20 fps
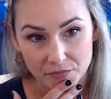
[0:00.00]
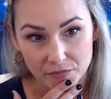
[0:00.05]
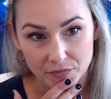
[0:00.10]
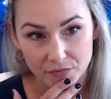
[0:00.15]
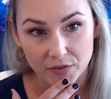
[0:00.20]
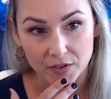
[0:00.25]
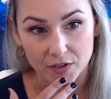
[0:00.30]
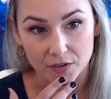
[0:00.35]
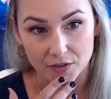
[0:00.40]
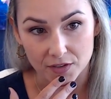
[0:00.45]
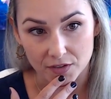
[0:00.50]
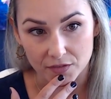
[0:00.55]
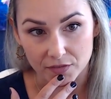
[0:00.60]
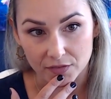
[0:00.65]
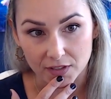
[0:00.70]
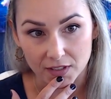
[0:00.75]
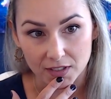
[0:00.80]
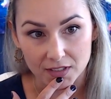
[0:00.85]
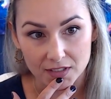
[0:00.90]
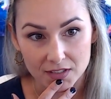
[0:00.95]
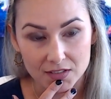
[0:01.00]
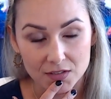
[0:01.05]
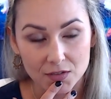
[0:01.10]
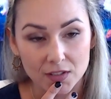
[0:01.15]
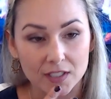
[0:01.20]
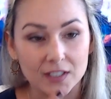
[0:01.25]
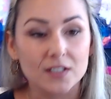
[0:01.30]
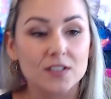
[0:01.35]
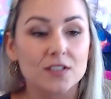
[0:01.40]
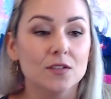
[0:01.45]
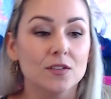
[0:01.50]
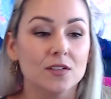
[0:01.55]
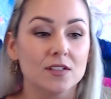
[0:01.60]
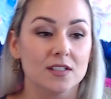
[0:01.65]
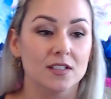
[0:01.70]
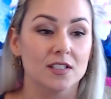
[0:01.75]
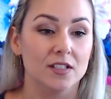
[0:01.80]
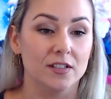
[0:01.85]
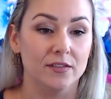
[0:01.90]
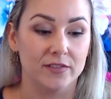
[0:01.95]
Figuratively. So like as soon as
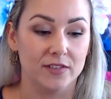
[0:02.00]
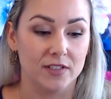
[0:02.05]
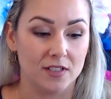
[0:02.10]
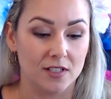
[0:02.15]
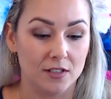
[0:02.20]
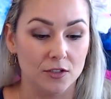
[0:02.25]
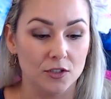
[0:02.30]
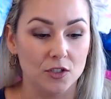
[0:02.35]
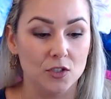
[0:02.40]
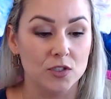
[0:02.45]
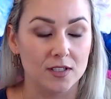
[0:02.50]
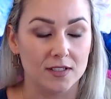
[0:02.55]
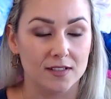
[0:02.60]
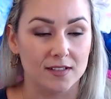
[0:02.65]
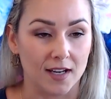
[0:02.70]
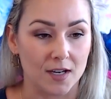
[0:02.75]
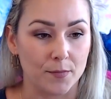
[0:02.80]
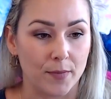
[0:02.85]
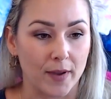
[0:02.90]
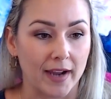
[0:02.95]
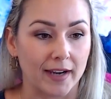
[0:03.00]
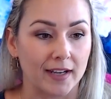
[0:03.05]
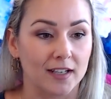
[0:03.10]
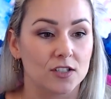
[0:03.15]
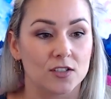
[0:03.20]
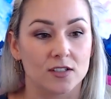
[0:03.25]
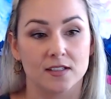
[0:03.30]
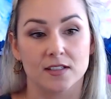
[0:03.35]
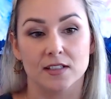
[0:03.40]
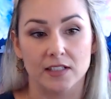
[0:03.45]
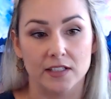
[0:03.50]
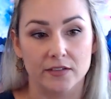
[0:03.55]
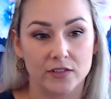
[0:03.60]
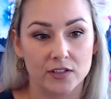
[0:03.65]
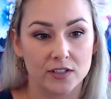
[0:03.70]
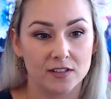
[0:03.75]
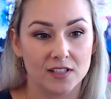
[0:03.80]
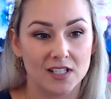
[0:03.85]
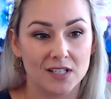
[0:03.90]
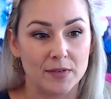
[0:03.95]
the new design package is delivered
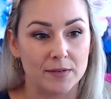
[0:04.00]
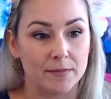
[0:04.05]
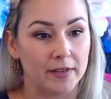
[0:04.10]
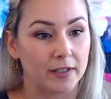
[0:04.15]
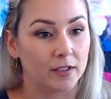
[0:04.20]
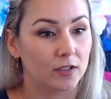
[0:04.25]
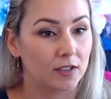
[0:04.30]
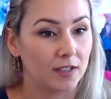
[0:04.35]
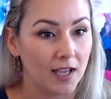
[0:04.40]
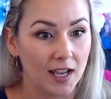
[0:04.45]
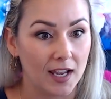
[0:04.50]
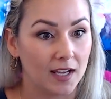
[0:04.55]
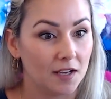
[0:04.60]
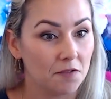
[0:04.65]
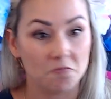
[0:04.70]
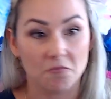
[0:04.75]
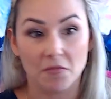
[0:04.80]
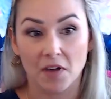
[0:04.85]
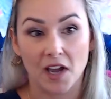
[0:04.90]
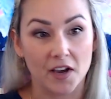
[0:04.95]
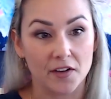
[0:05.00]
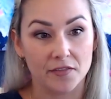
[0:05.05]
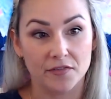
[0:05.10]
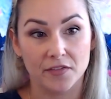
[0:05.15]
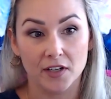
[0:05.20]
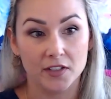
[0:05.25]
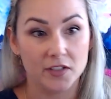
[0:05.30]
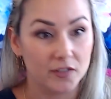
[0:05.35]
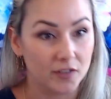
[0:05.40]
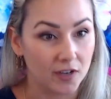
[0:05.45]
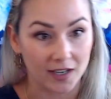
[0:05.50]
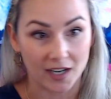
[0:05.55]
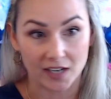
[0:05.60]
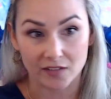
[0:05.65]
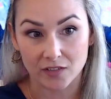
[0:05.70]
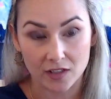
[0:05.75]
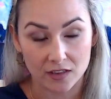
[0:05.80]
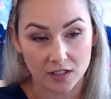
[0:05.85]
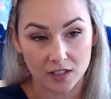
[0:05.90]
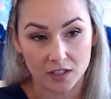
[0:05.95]
to them, I'm like, okay, have fun. You got
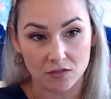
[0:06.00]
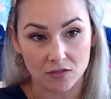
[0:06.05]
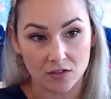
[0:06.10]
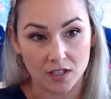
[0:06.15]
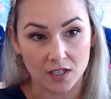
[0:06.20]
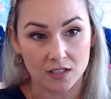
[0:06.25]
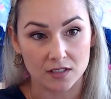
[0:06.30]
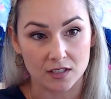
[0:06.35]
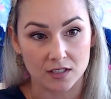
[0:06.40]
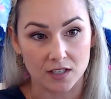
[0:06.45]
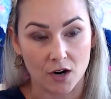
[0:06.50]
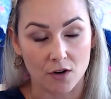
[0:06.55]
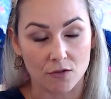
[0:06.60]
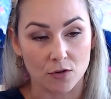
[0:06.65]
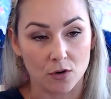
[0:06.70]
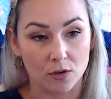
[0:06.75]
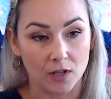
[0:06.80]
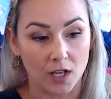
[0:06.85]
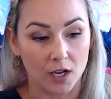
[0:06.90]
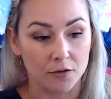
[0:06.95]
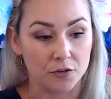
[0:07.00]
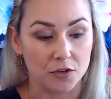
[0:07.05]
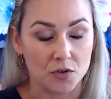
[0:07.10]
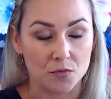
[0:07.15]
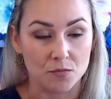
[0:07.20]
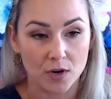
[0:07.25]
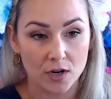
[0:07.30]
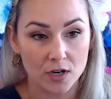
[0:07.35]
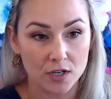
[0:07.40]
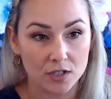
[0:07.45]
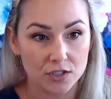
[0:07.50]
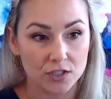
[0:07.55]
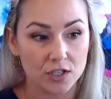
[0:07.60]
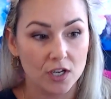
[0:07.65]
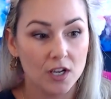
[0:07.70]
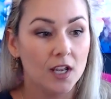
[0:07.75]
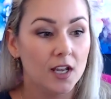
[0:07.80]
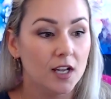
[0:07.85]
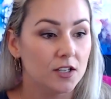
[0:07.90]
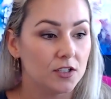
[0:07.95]
everything you need to now roll out new merch,
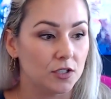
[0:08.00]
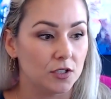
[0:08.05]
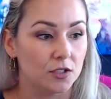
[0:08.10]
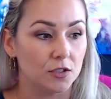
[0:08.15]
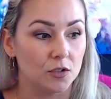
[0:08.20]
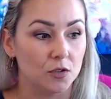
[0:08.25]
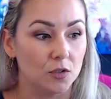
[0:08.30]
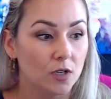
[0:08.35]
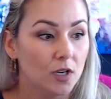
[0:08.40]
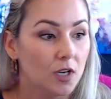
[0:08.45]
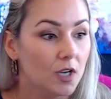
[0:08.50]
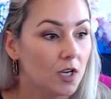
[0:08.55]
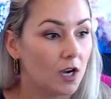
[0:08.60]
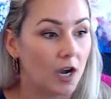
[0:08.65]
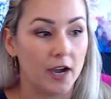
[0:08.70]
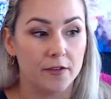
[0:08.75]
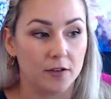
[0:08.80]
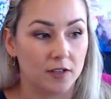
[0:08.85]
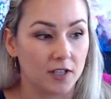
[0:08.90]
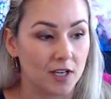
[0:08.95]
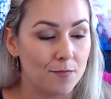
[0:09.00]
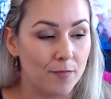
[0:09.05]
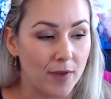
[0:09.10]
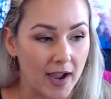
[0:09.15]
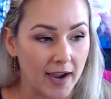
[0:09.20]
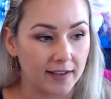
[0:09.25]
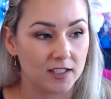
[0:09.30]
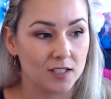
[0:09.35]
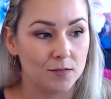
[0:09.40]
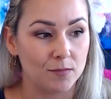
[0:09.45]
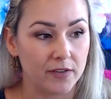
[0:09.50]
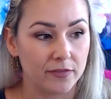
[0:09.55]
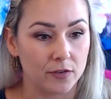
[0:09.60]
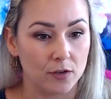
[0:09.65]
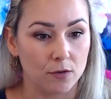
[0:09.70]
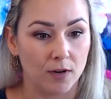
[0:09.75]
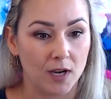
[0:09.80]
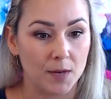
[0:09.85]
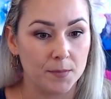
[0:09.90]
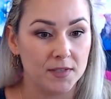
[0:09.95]
to either come back to me for
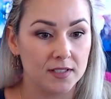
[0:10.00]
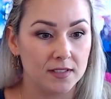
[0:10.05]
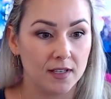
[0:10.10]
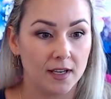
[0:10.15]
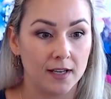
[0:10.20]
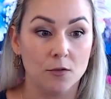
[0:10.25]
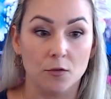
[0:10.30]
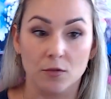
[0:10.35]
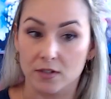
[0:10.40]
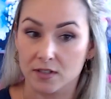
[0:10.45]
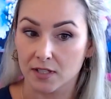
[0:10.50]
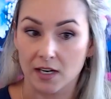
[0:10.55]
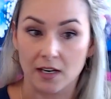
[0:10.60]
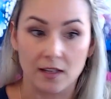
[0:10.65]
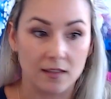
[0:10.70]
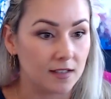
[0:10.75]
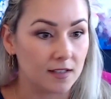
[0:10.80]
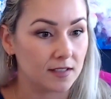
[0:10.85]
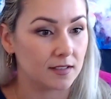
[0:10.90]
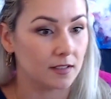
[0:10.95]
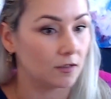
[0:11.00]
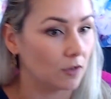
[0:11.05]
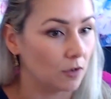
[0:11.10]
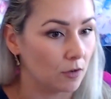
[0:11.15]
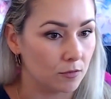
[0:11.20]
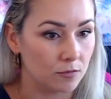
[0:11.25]
web design or take this and go